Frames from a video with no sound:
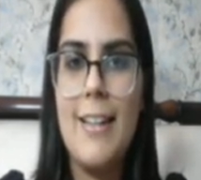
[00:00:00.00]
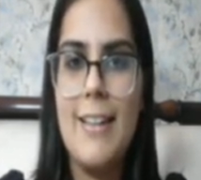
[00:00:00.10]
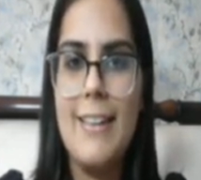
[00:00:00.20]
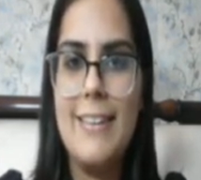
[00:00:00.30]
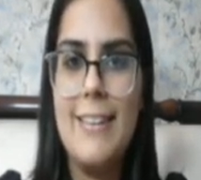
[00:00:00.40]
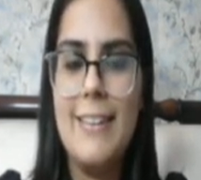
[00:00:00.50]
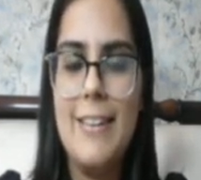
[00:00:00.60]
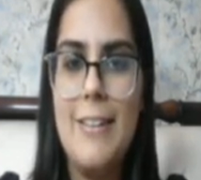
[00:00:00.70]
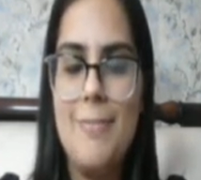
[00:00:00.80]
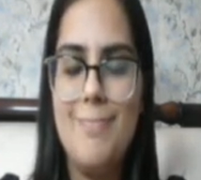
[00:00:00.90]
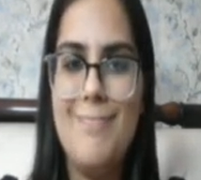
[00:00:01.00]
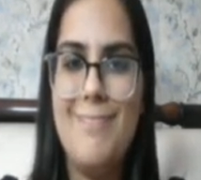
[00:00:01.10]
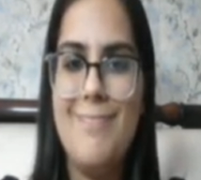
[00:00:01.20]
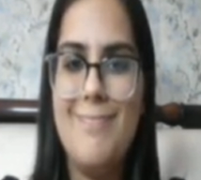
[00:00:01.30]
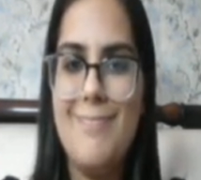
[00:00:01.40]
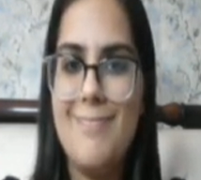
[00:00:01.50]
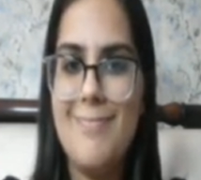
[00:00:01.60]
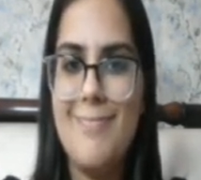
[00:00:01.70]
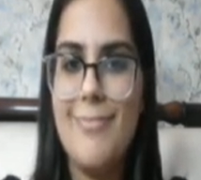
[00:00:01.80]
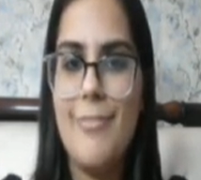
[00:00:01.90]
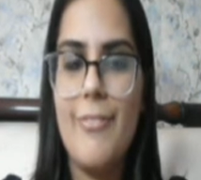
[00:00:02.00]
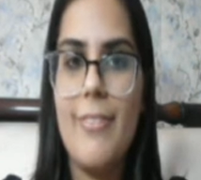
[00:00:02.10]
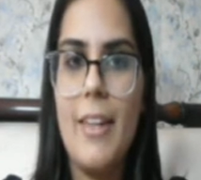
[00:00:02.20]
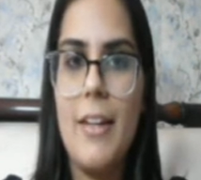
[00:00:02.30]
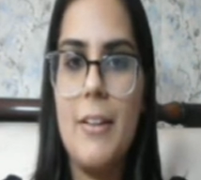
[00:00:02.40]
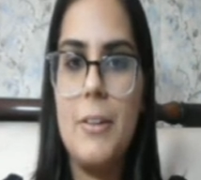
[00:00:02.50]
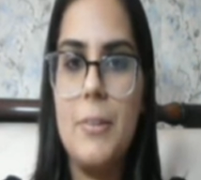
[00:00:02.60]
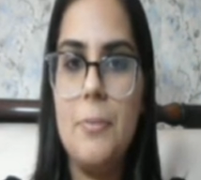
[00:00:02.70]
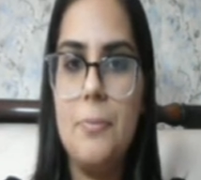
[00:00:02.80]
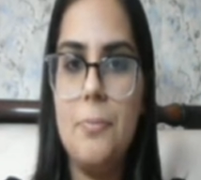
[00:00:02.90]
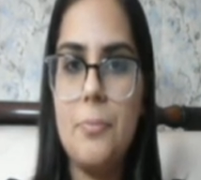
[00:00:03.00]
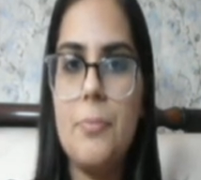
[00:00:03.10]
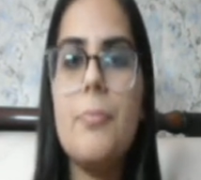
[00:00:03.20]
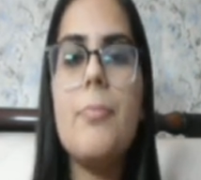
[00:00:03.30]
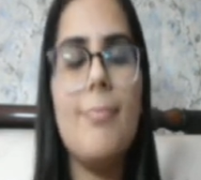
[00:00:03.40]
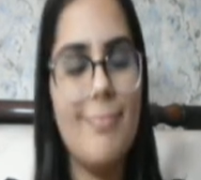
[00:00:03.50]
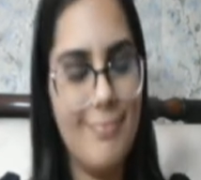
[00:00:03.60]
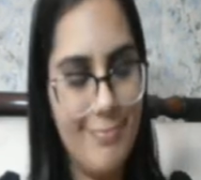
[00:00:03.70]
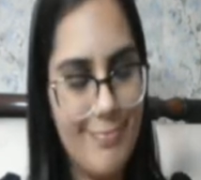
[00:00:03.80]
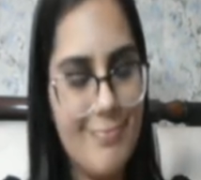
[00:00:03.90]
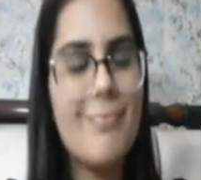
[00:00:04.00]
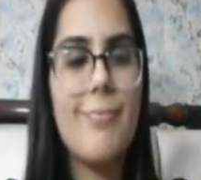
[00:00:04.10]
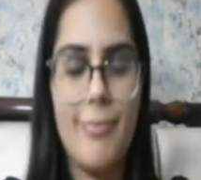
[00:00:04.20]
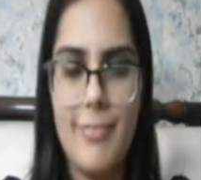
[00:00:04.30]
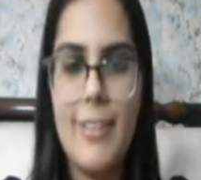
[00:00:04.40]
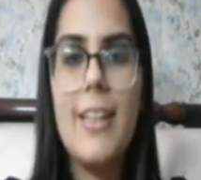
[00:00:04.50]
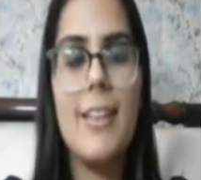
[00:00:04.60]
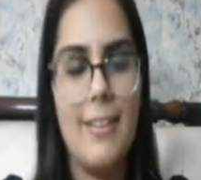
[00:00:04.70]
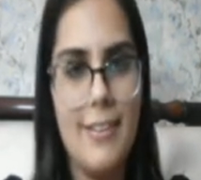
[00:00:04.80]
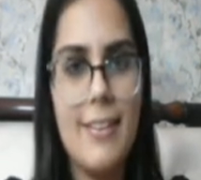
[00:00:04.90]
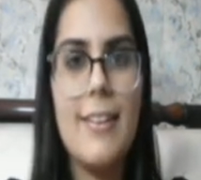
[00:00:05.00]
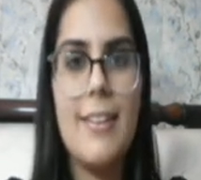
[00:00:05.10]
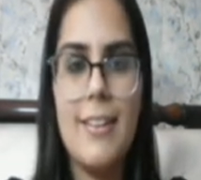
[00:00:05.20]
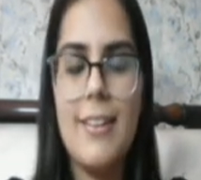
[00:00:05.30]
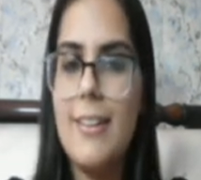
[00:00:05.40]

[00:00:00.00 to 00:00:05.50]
Yes, Jannat, and it's a very important thing, especially when you are at earliest stage of your entrepreneurial journey.